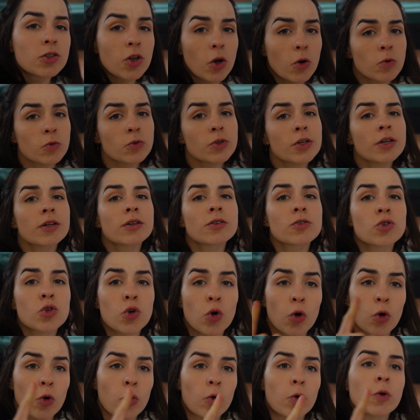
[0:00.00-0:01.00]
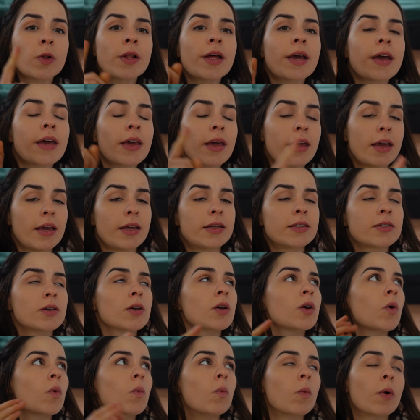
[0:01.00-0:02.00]
don't scroll, eat,
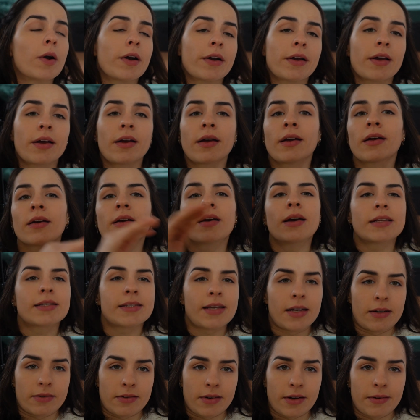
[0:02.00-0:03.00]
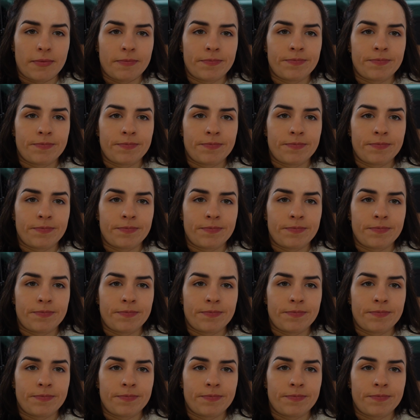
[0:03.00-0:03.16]
work, etc.